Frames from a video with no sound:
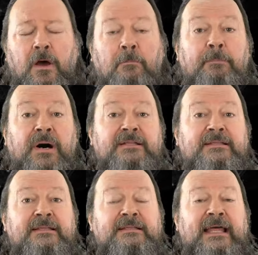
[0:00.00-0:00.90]

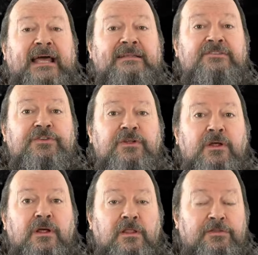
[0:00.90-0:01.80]
but that
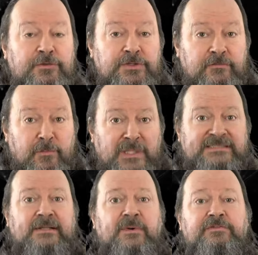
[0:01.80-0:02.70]
through the
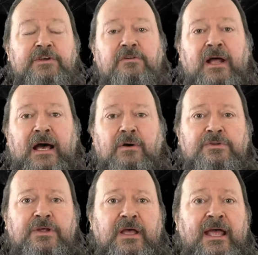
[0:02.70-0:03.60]
wisdom of the crowd